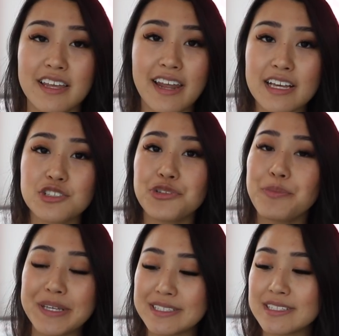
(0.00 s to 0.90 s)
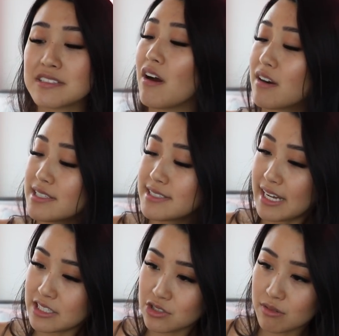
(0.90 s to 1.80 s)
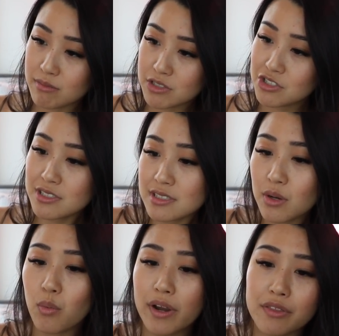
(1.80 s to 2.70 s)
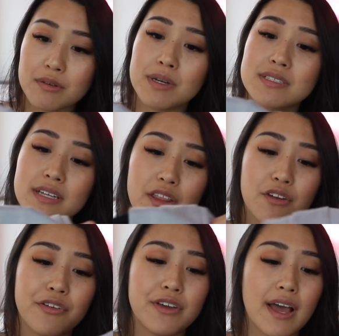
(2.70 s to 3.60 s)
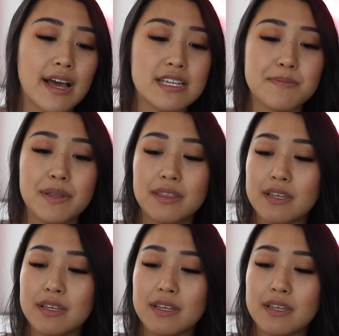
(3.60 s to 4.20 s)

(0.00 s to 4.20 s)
The next two pieces are a set, so I'm gonna just wear them together for you guys, but